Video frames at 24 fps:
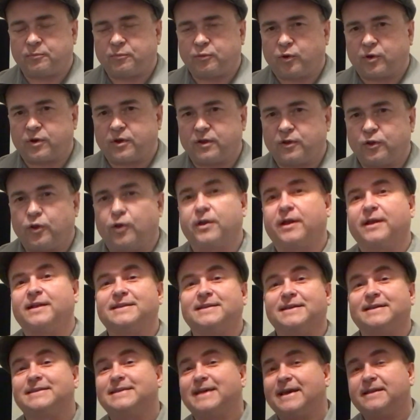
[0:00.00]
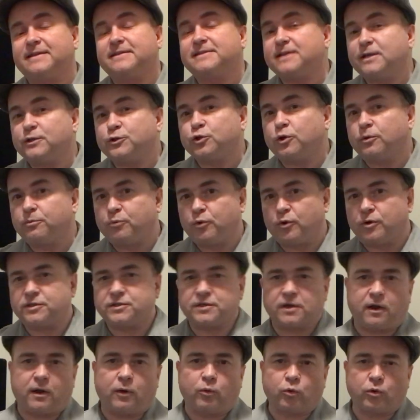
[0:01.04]
book look at 10 essential
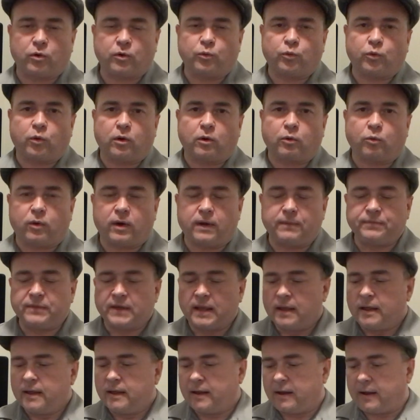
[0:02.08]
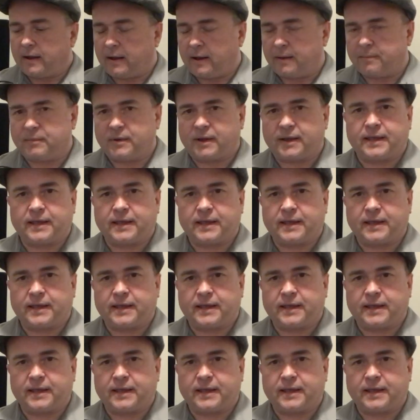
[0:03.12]
books on World War I.